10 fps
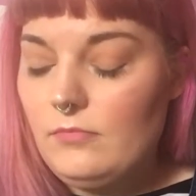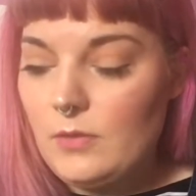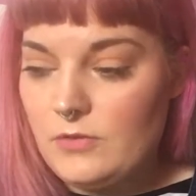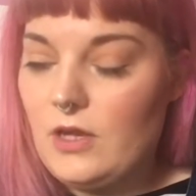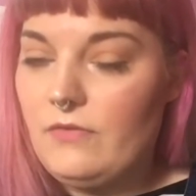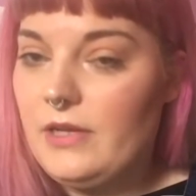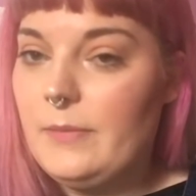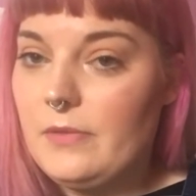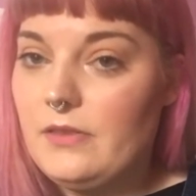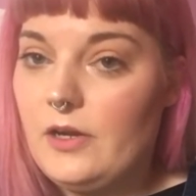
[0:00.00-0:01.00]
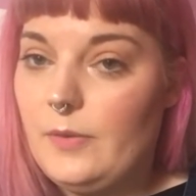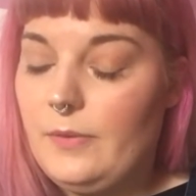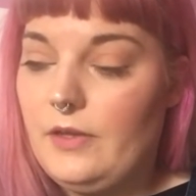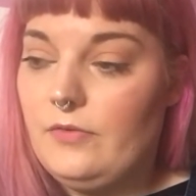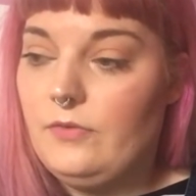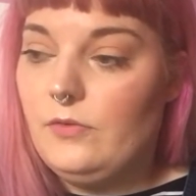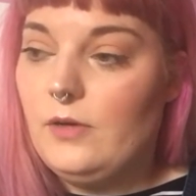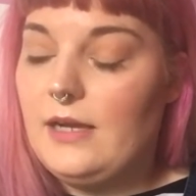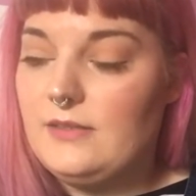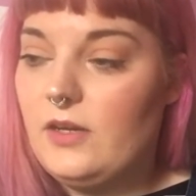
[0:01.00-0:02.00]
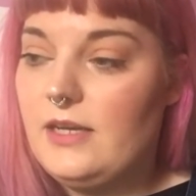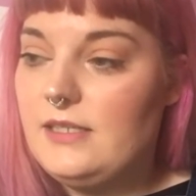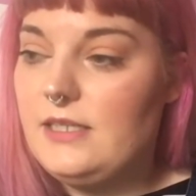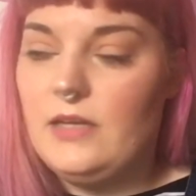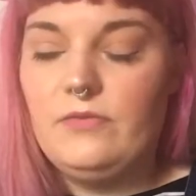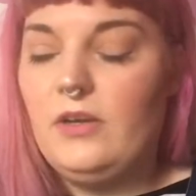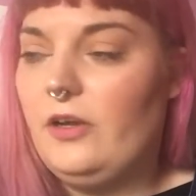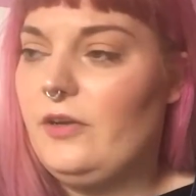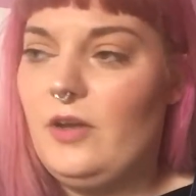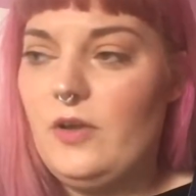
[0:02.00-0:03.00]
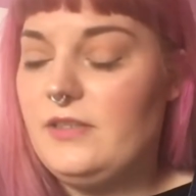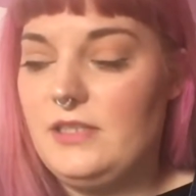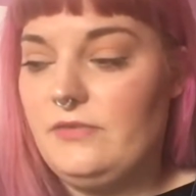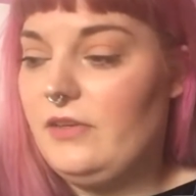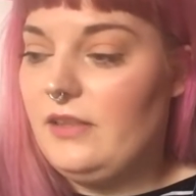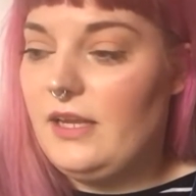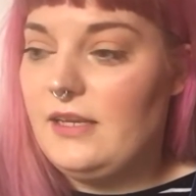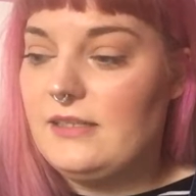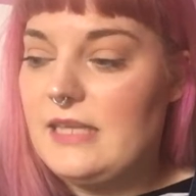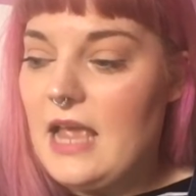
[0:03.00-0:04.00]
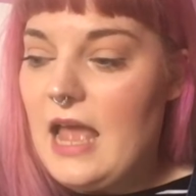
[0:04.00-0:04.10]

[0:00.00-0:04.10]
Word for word: was offering hypnotherapy for anxiety and for like loads of different things.